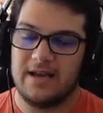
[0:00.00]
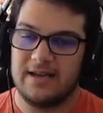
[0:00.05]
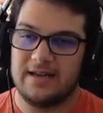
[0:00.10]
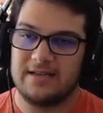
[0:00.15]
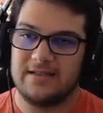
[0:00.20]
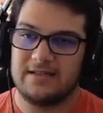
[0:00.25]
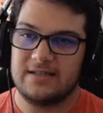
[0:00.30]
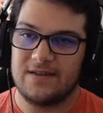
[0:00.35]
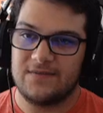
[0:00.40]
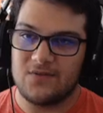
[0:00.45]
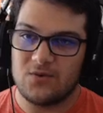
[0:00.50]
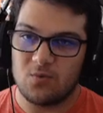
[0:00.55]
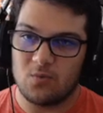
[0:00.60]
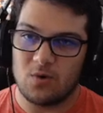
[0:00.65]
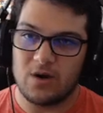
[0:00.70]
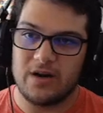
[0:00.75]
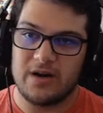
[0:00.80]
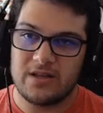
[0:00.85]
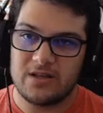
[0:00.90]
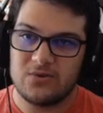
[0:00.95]
and if you
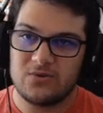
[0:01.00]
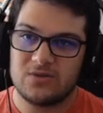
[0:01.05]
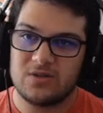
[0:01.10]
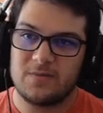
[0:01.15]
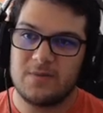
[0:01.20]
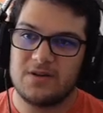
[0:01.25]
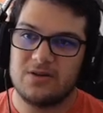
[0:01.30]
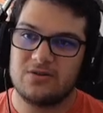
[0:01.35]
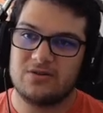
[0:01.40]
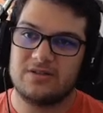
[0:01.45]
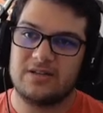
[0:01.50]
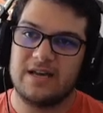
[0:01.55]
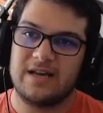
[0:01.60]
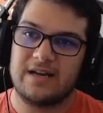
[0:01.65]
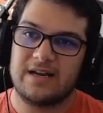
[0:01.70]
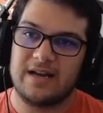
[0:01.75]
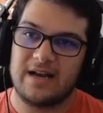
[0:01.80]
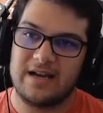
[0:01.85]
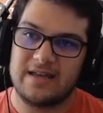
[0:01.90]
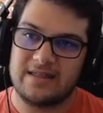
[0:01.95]
want to use him in your
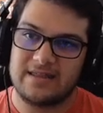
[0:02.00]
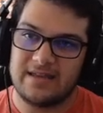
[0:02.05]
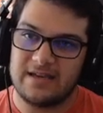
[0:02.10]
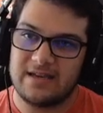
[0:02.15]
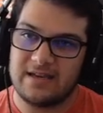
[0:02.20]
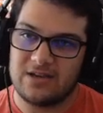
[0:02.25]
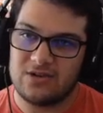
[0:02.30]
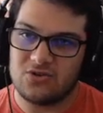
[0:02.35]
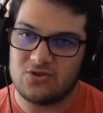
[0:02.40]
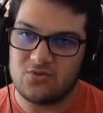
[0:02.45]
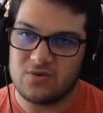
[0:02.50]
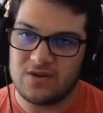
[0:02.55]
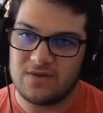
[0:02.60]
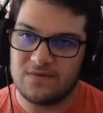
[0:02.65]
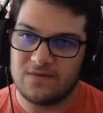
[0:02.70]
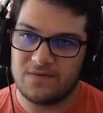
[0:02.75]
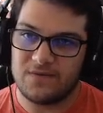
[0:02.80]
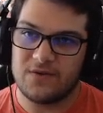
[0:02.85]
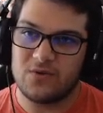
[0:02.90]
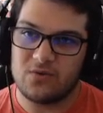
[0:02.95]
deck, I think you
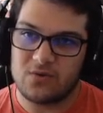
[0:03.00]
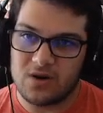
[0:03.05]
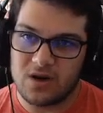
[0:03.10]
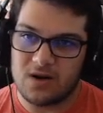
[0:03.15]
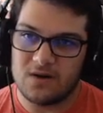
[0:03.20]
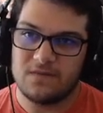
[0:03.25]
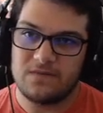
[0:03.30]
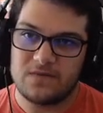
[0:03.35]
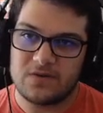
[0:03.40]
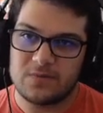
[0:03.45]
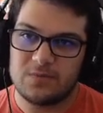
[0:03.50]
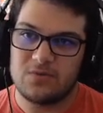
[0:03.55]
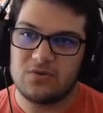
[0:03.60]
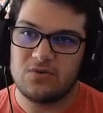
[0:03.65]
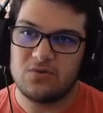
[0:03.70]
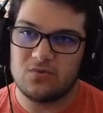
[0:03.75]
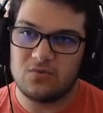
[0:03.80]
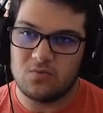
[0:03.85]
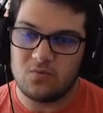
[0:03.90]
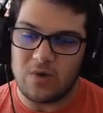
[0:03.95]
can feel
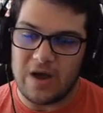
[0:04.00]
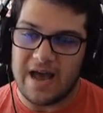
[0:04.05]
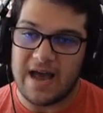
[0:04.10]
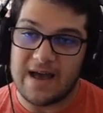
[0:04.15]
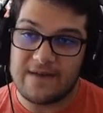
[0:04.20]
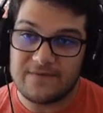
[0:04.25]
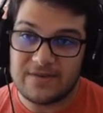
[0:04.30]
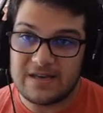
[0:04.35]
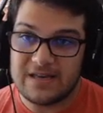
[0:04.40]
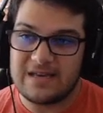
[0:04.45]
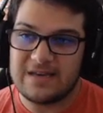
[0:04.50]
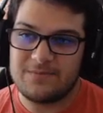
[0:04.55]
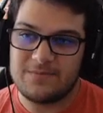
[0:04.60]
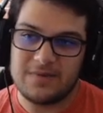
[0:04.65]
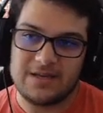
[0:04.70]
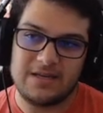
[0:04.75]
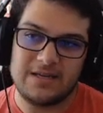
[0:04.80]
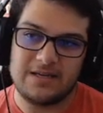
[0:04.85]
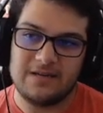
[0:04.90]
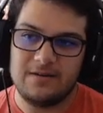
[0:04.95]
comfortable having
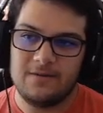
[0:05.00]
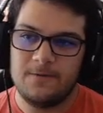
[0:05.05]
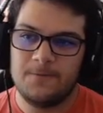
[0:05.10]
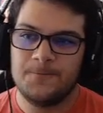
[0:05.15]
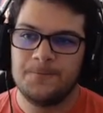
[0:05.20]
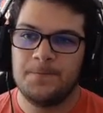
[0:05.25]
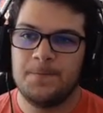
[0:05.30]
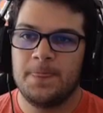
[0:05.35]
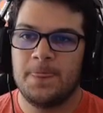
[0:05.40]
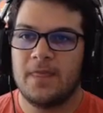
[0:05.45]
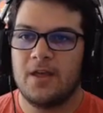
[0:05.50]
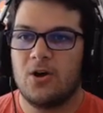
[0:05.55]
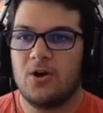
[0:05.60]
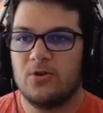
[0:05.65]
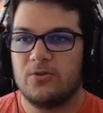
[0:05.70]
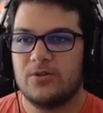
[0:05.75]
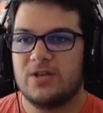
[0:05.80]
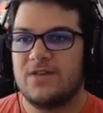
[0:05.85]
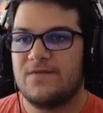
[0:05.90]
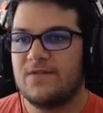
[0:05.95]
him in,
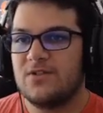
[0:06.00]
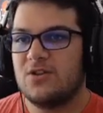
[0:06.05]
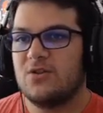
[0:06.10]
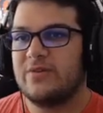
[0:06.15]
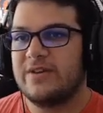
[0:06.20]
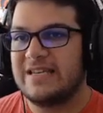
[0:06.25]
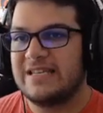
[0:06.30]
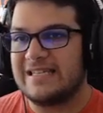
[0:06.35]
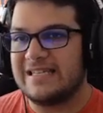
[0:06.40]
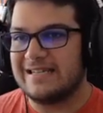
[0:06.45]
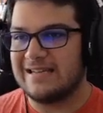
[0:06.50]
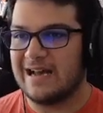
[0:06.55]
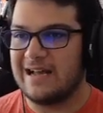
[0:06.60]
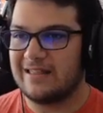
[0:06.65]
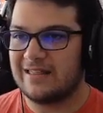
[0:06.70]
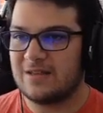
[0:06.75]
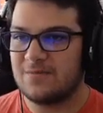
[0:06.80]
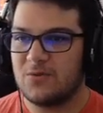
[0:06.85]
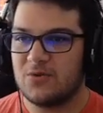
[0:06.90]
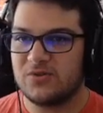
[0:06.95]
even though he's
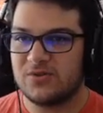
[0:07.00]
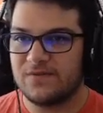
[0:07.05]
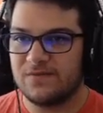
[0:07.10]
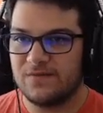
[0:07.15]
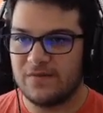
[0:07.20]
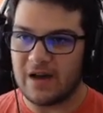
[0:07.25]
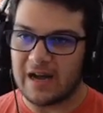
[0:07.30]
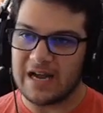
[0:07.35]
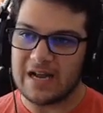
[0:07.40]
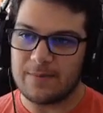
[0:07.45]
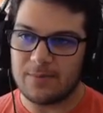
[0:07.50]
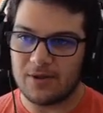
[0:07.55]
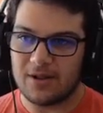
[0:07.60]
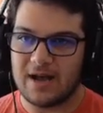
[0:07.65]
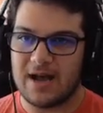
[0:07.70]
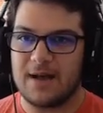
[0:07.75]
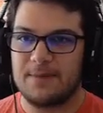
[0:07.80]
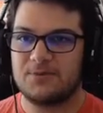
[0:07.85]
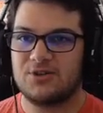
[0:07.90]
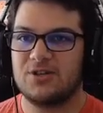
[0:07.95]
not the most
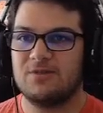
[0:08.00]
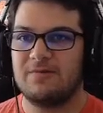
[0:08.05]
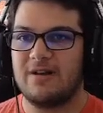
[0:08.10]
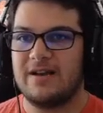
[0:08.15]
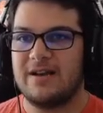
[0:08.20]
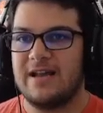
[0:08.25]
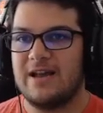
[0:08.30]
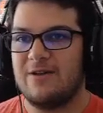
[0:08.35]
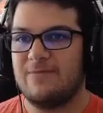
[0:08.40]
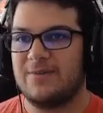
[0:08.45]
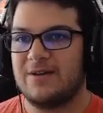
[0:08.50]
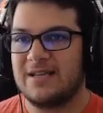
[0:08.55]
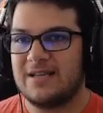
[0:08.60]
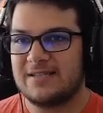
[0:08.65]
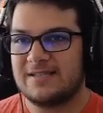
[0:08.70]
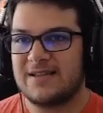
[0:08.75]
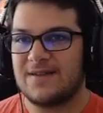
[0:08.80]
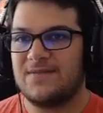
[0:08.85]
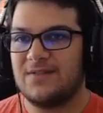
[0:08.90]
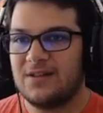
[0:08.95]
viable option right now, but
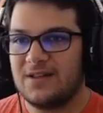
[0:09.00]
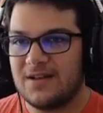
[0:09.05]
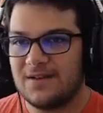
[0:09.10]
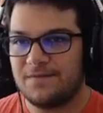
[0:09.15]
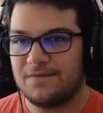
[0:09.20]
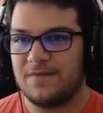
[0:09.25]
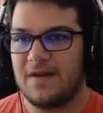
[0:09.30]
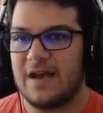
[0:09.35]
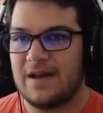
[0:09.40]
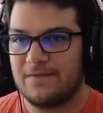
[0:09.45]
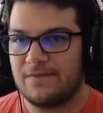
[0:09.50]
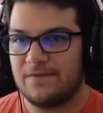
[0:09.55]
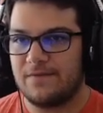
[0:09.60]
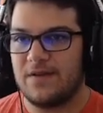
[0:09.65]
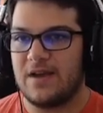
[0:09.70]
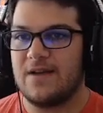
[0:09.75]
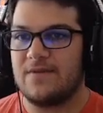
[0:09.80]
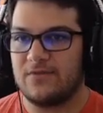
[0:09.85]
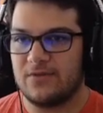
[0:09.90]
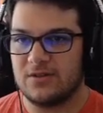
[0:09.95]
he is definitely a fan
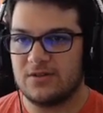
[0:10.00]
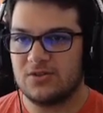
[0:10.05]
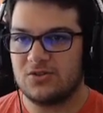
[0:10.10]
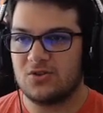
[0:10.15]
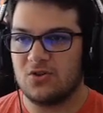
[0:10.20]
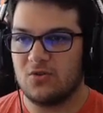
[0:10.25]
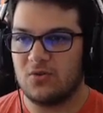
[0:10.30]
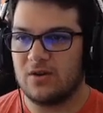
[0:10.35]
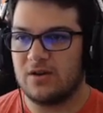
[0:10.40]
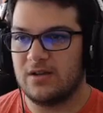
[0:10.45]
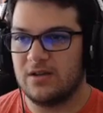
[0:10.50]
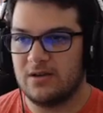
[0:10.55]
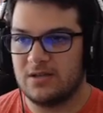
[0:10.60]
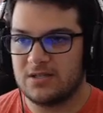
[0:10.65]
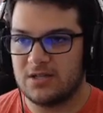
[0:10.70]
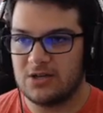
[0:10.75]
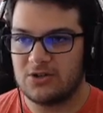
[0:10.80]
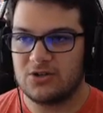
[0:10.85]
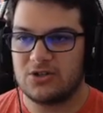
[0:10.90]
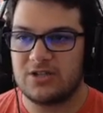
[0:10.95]
favorite, so
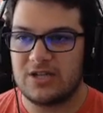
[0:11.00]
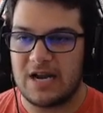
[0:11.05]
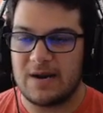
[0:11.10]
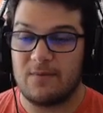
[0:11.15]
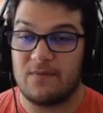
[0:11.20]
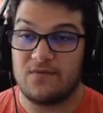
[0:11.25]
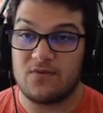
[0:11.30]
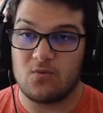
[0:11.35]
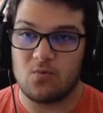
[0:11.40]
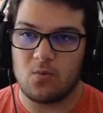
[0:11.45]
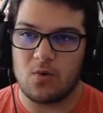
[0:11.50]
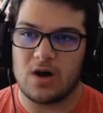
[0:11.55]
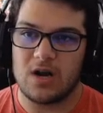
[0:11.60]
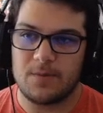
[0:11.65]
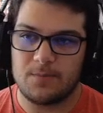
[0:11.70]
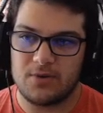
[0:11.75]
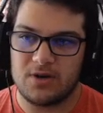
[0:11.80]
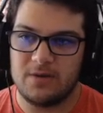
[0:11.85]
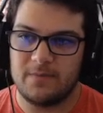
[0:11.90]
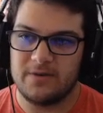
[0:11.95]
it's understandable if you
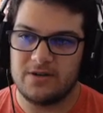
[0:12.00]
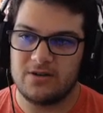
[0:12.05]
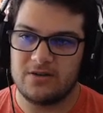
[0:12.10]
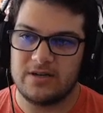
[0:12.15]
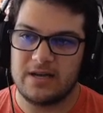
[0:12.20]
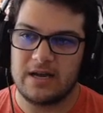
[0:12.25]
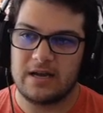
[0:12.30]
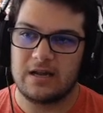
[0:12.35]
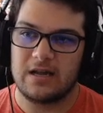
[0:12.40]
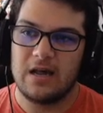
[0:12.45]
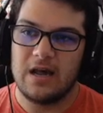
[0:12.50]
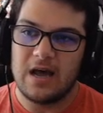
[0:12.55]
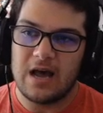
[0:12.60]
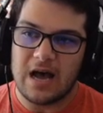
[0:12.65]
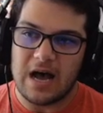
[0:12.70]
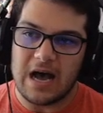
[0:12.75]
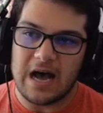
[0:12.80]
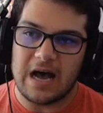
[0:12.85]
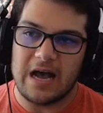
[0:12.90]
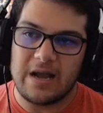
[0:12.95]
want to put him in your deck.
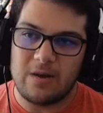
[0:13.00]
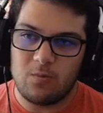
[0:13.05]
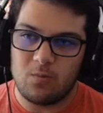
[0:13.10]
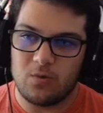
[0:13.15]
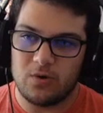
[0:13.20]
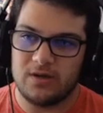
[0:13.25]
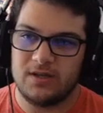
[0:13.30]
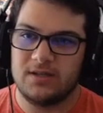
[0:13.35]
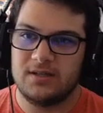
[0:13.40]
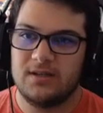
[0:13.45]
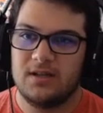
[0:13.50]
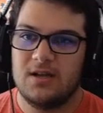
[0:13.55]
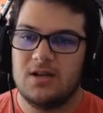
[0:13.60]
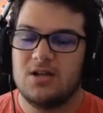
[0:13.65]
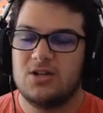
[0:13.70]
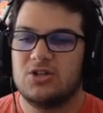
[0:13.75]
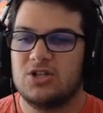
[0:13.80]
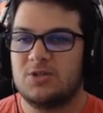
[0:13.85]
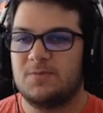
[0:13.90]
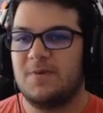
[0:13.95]
I wouldn't,
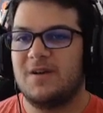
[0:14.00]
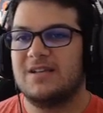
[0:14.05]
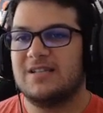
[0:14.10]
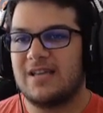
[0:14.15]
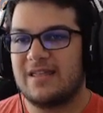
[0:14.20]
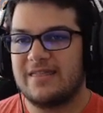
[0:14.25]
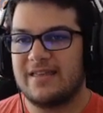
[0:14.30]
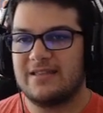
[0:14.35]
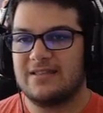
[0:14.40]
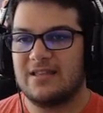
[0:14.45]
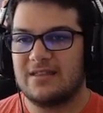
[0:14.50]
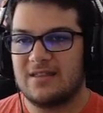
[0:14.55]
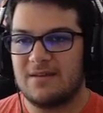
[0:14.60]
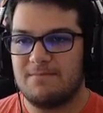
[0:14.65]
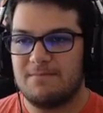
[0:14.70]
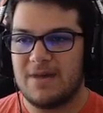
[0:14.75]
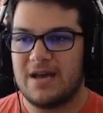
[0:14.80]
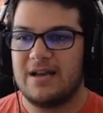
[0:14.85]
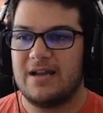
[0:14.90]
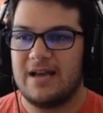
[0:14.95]
just because I think that
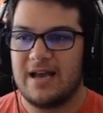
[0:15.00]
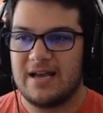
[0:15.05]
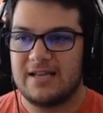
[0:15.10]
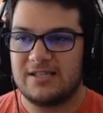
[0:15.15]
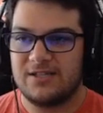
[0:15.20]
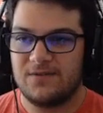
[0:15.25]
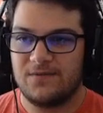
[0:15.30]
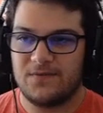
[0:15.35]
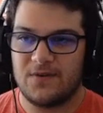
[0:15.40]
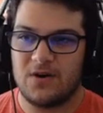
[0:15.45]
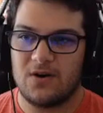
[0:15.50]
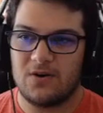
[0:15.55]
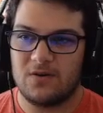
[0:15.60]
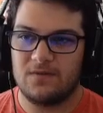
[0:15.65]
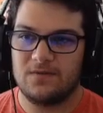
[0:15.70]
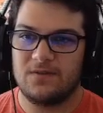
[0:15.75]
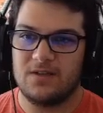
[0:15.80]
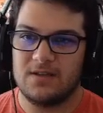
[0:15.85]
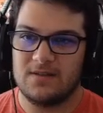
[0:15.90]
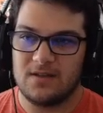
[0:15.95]
the meta has
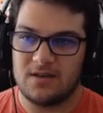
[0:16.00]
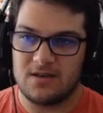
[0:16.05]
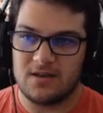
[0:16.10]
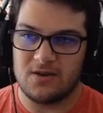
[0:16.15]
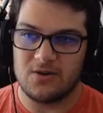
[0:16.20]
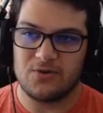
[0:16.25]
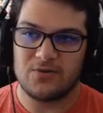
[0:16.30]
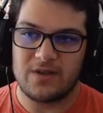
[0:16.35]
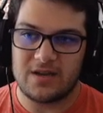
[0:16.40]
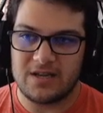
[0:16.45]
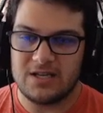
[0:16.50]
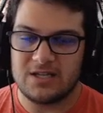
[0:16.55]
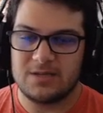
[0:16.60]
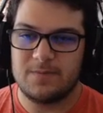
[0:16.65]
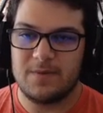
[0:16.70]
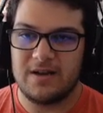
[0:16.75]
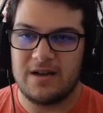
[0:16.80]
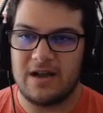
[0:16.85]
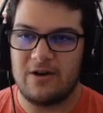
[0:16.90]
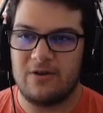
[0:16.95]
evolved in the year that
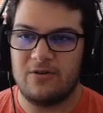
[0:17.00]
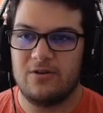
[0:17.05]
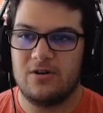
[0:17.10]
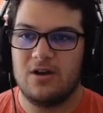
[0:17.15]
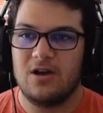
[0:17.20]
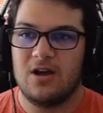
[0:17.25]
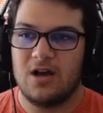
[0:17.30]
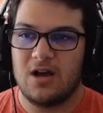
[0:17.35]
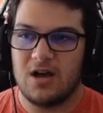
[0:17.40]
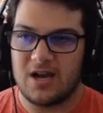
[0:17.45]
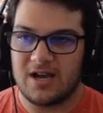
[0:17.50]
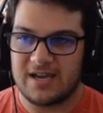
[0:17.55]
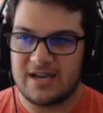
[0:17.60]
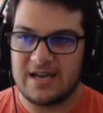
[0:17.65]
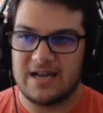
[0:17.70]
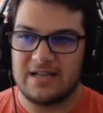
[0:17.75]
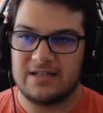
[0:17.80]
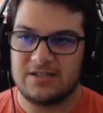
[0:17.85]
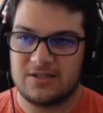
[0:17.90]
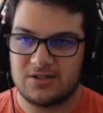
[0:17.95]
he's been out
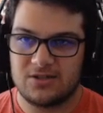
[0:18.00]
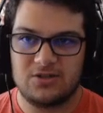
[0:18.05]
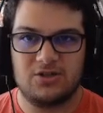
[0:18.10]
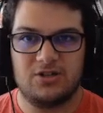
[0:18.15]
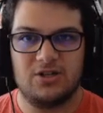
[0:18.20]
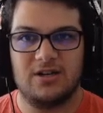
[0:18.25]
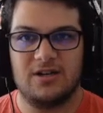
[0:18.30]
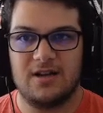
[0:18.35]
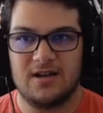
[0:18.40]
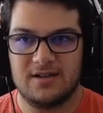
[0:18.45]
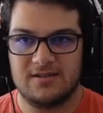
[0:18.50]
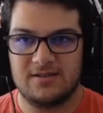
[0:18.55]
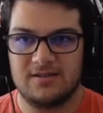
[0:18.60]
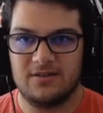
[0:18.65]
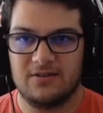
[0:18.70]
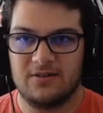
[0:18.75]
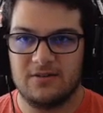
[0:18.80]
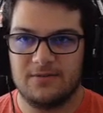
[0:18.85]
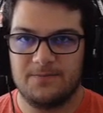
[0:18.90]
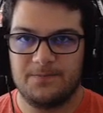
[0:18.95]
against Shin
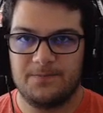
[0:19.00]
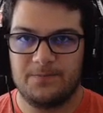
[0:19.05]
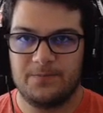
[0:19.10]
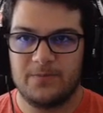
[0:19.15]
Godzilla.